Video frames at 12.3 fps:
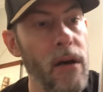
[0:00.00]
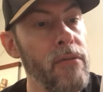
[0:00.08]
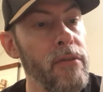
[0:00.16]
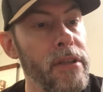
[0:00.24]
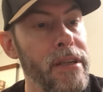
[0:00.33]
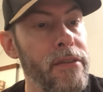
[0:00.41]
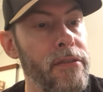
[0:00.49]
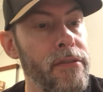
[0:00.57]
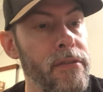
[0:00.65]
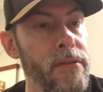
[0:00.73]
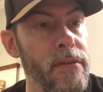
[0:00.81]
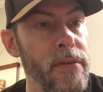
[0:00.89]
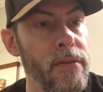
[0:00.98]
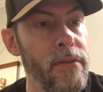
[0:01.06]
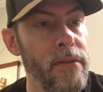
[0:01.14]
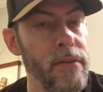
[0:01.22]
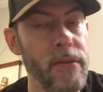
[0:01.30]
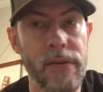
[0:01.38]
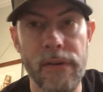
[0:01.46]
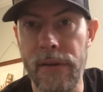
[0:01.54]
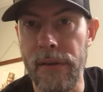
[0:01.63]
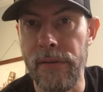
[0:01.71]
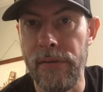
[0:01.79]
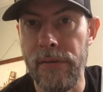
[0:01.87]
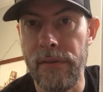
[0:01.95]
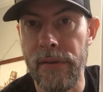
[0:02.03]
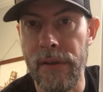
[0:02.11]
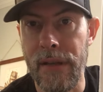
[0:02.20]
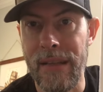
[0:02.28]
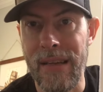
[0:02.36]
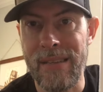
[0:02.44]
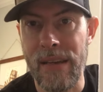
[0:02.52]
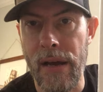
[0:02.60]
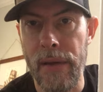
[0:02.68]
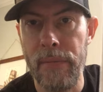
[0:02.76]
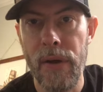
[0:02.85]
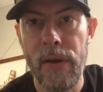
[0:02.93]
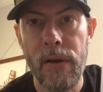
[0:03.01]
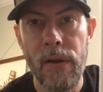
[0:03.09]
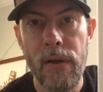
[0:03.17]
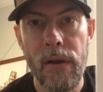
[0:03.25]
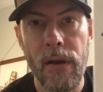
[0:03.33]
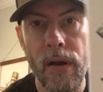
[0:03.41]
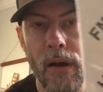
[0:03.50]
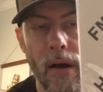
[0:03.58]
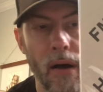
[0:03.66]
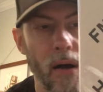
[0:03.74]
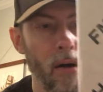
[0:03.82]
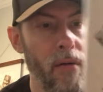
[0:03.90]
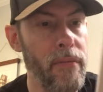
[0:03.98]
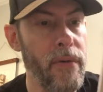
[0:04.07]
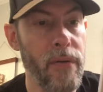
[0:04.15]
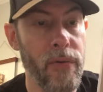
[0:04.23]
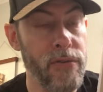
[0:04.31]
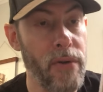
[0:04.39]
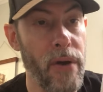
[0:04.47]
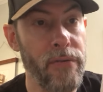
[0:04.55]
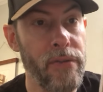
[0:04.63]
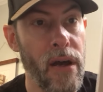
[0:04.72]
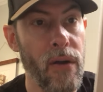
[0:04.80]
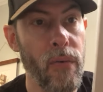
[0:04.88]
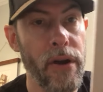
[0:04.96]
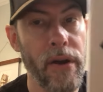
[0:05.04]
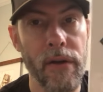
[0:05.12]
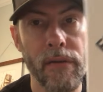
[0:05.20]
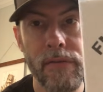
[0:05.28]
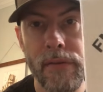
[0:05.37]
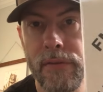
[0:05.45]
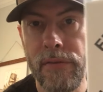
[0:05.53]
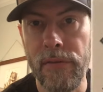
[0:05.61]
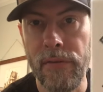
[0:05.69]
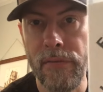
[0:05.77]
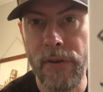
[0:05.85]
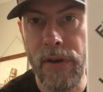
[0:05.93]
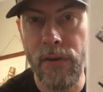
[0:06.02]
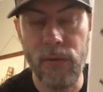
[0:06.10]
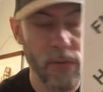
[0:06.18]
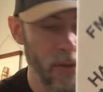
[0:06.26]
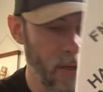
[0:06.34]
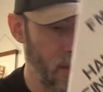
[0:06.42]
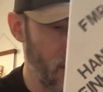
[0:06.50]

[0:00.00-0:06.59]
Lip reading: release in at that time, which I was not aware of. So very cool to get